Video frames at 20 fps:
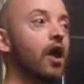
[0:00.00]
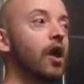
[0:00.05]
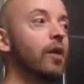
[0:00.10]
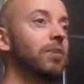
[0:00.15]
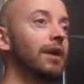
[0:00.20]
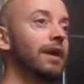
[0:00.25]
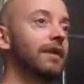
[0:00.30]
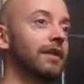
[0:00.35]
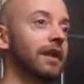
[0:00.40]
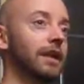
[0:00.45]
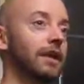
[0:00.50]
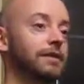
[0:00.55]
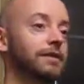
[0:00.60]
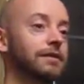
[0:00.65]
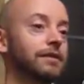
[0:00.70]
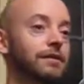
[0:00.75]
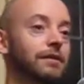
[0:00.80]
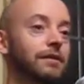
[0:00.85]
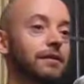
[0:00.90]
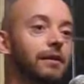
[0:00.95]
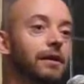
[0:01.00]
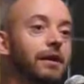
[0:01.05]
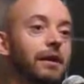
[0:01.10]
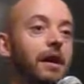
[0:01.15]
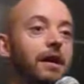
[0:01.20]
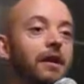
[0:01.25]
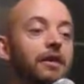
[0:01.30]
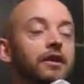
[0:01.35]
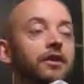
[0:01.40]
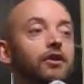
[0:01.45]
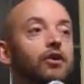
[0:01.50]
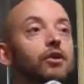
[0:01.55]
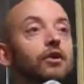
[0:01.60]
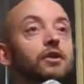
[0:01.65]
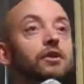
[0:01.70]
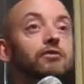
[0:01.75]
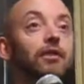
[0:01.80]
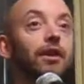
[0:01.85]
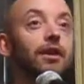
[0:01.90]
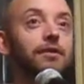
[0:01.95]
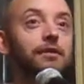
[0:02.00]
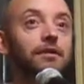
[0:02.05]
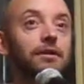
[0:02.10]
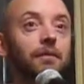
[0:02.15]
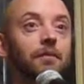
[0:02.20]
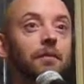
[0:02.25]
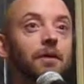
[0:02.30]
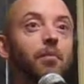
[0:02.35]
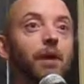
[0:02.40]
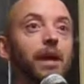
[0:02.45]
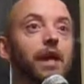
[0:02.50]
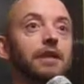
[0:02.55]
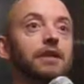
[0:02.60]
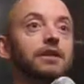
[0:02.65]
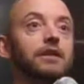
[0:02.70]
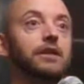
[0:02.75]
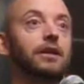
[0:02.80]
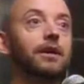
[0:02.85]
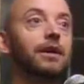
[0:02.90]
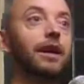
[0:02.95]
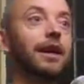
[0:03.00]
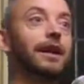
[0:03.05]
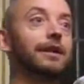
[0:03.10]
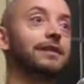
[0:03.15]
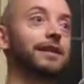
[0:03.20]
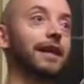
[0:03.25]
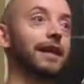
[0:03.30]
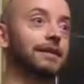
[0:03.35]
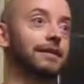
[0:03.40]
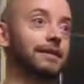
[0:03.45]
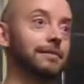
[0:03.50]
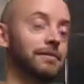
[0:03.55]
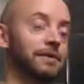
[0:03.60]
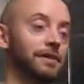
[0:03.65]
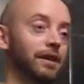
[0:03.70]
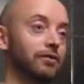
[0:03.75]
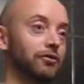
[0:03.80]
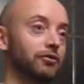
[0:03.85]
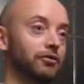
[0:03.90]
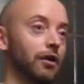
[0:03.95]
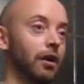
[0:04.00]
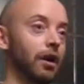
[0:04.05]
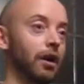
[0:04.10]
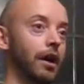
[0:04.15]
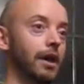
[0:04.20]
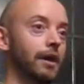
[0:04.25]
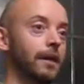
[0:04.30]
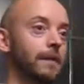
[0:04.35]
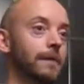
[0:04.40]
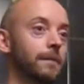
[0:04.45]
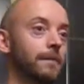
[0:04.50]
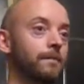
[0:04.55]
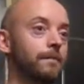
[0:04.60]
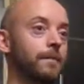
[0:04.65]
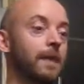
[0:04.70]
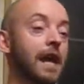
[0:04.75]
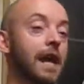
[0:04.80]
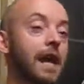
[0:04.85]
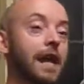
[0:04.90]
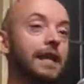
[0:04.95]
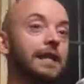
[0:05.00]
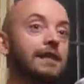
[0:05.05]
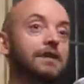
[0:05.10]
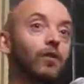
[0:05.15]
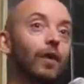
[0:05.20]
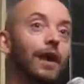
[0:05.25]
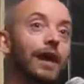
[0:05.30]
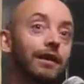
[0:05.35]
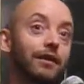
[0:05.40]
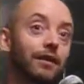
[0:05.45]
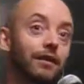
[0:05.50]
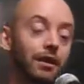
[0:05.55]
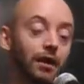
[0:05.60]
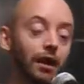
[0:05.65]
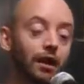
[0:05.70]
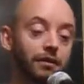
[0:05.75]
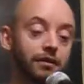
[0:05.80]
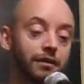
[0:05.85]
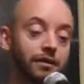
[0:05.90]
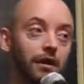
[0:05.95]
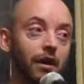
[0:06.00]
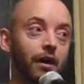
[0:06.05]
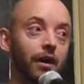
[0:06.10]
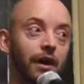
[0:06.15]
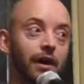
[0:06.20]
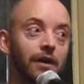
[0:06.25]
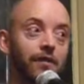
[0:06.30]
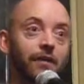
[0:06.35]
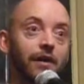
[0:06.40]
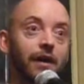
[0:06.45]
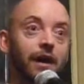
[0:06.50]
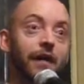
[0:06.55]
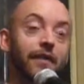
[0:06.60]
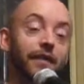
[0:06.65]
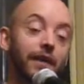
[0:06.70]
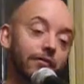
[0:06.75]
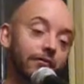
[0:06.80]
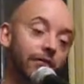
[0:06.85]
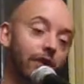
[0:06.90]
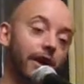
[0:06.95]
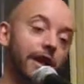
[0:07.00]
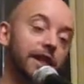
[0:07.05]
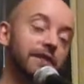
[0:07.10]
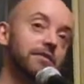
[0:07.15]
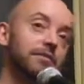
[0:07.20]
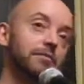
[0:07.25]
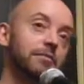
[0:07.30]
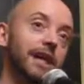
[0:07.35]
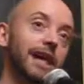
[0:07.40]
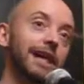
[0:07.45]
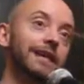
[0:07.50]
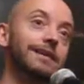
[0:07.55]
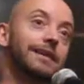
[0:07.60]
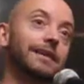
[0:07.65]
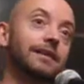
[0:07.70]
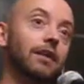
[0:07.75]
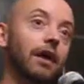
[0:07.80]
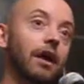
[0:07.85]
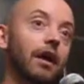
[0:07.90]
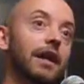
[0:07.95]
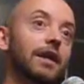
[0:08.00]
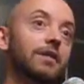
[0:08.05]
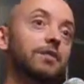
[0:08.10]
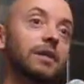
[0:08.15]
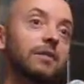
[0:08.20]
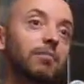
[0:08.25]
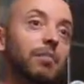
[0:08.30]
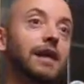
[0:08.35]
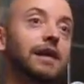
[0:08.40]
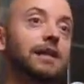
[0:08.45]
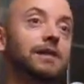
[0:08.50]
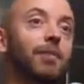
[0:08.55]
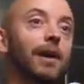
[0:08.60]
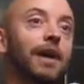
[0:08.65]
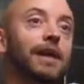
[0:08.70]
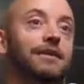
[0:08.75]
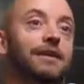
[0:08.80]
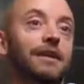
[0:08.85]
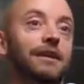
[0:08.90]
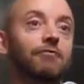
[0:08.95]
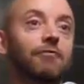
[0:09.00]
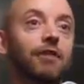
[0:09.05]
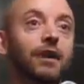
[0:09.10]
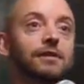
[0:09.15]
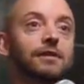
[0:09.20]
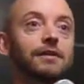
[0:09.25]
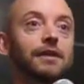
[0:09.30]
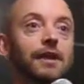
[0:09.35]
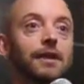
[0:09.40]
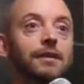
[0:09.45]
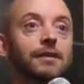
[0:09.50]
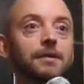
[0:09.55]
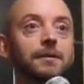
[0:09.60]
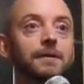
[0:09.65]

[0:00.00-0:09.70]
Oblivious, the dog struts up the beach and shakes himself dry. In his wake, the gulls dive, then rise from tainted tide with beaks painted rustic.